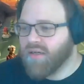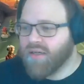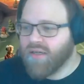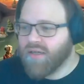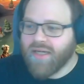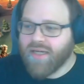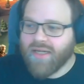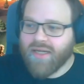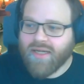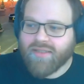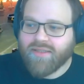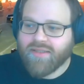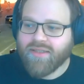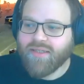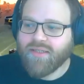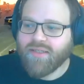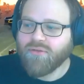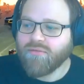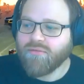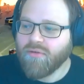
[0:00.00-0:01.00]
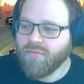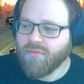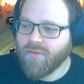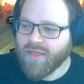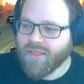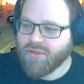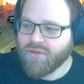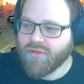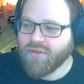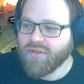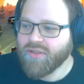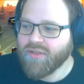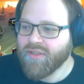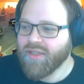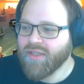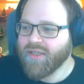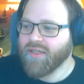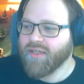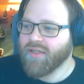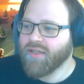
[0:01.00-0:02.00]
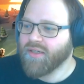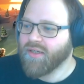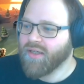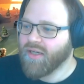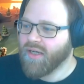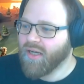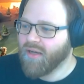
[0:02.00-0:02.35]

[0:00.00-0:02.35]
I see two questions here,